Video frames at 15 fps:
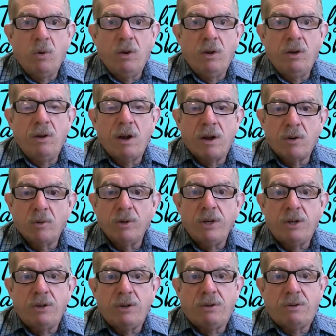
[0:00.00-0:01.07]
Uh, and finally,
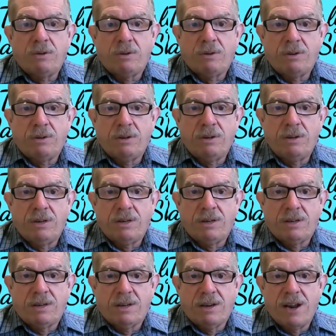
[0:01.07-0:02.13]
one of our favorite,
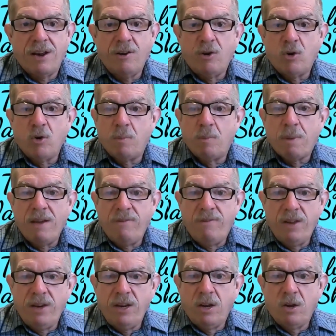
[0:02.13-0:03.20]
Bling and Bingo, which is
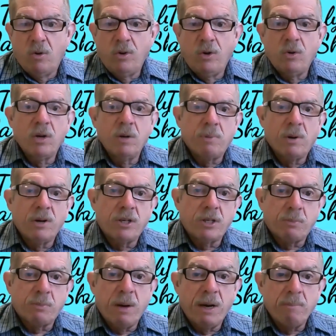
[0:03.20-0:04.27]
on Tuesdays
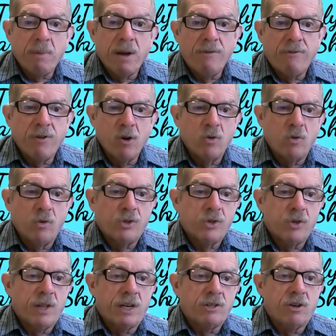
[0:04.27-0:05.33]
at 2 p.m.
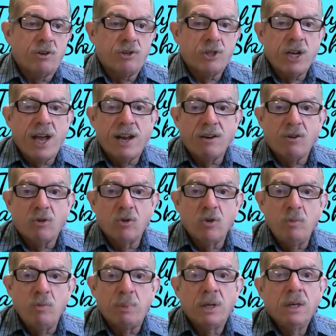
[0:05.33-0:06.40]
Uh, that's going to
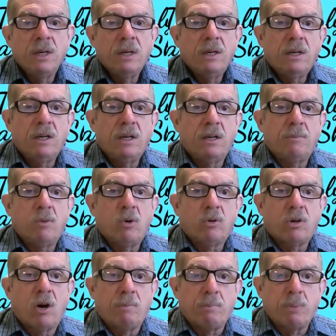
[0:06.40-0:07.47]
continue for
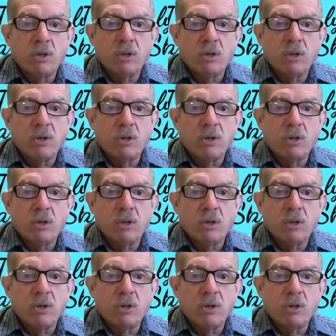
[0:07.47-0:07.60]
uh,